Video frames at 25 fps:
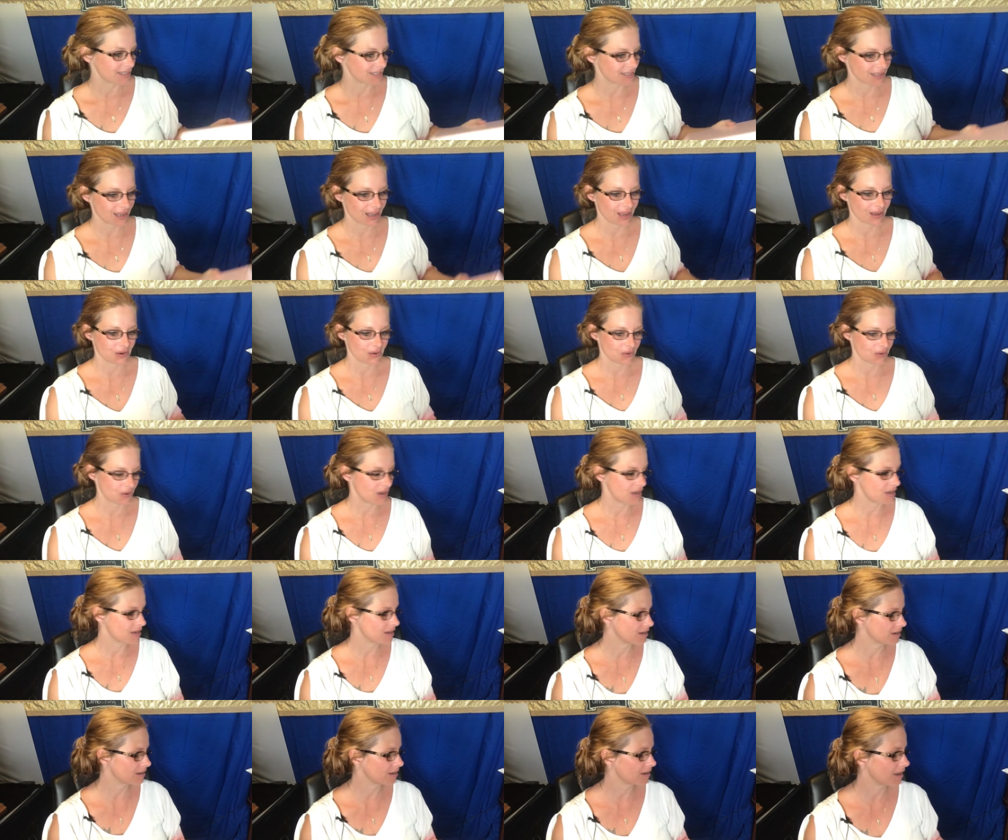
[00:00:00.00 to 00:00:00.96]
So
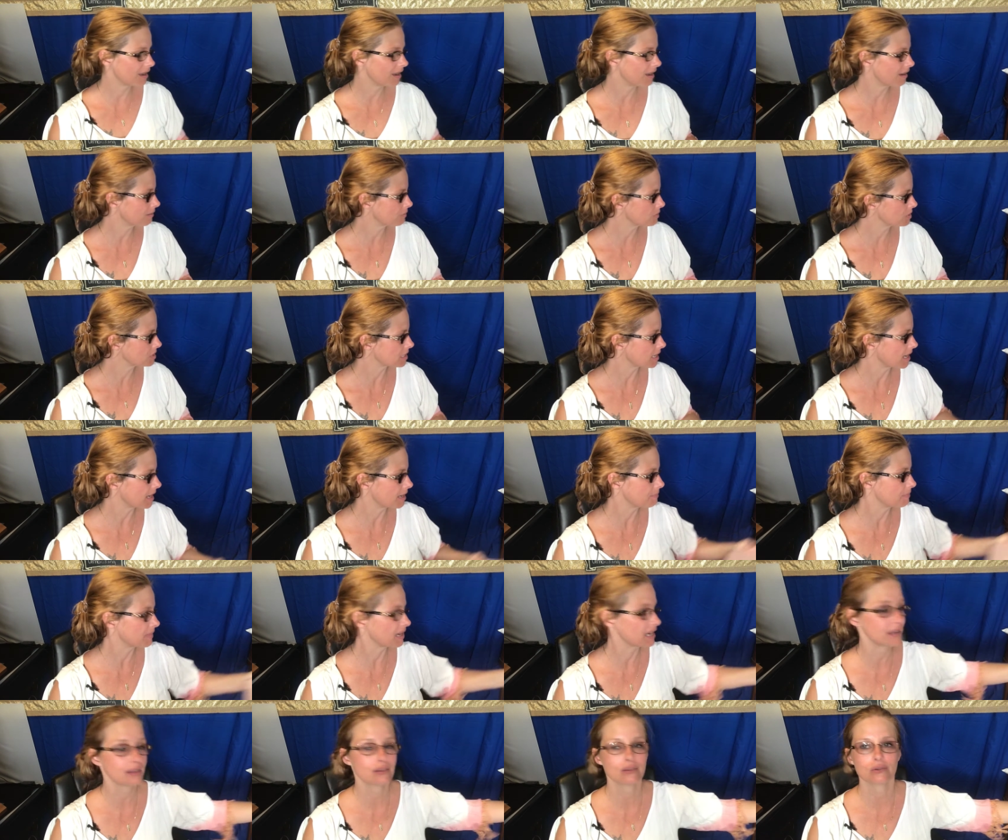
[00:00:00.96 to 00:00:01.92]
I wish I had
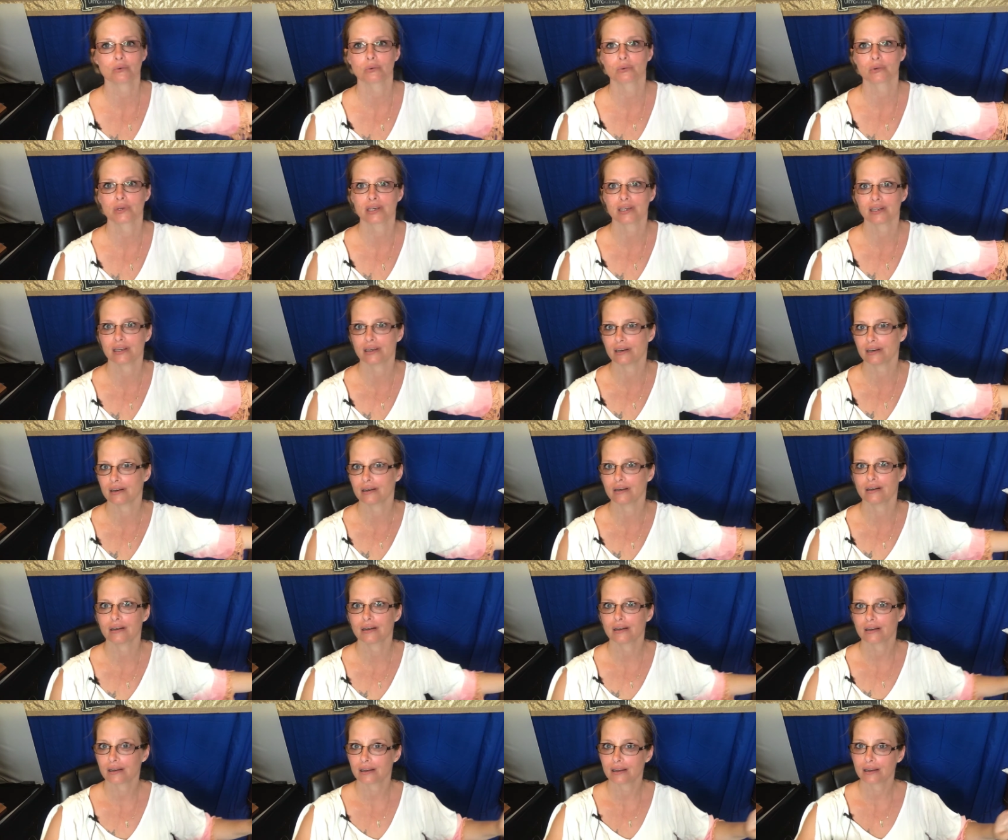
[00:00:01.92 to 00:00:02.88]
my other one here.
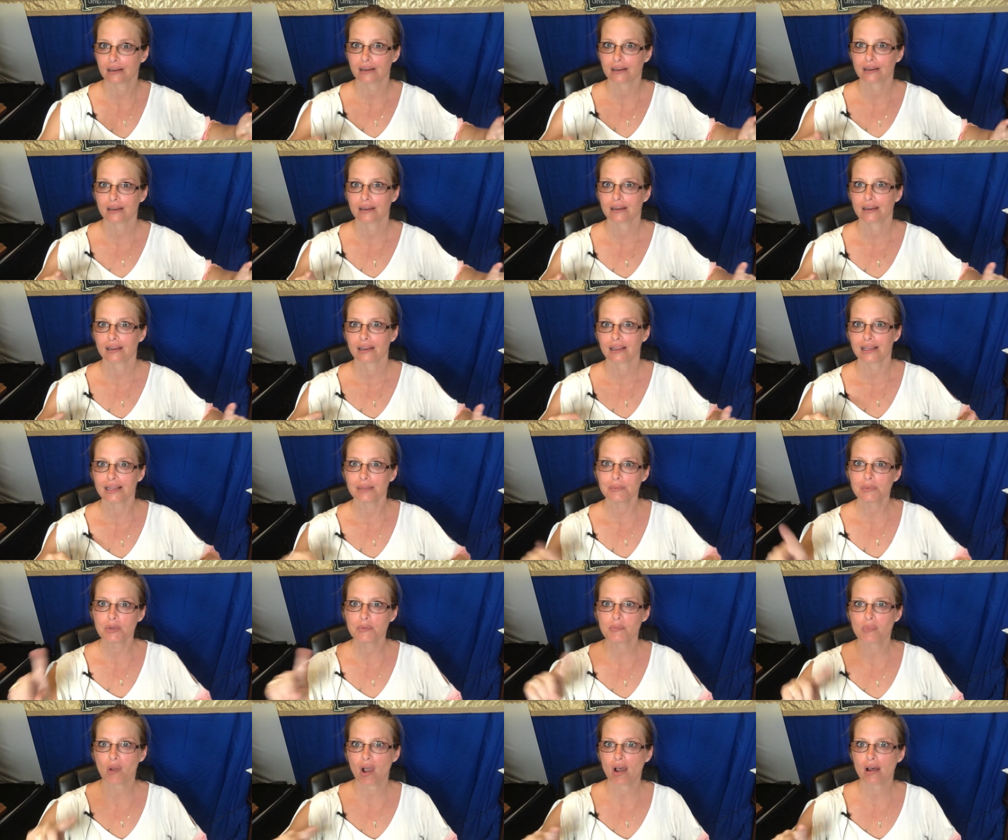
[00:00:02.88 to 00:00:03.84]
Let
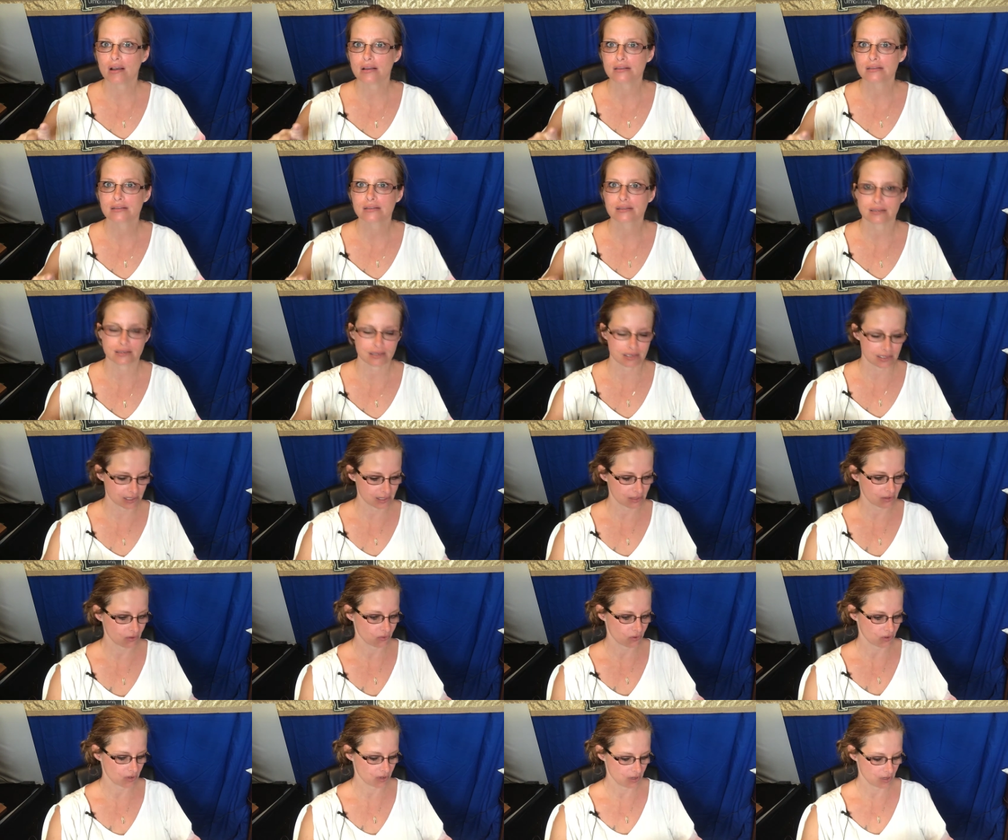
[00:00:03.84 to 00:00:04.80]
me pause this
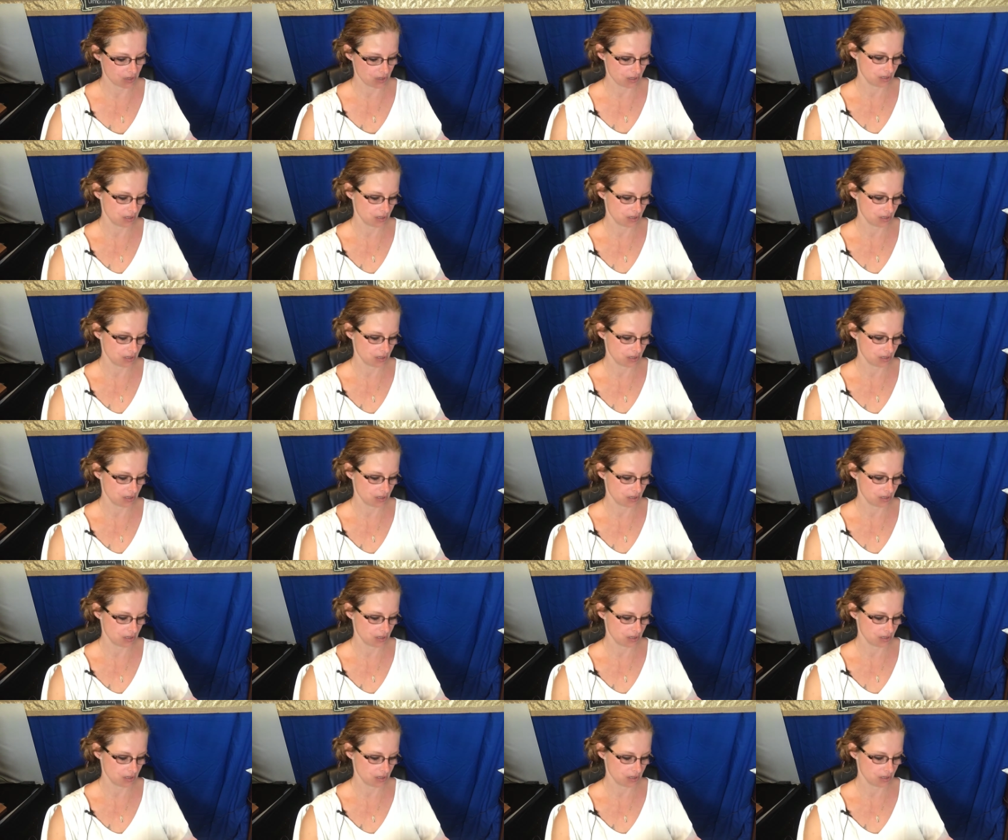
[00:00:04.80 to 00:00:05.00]
or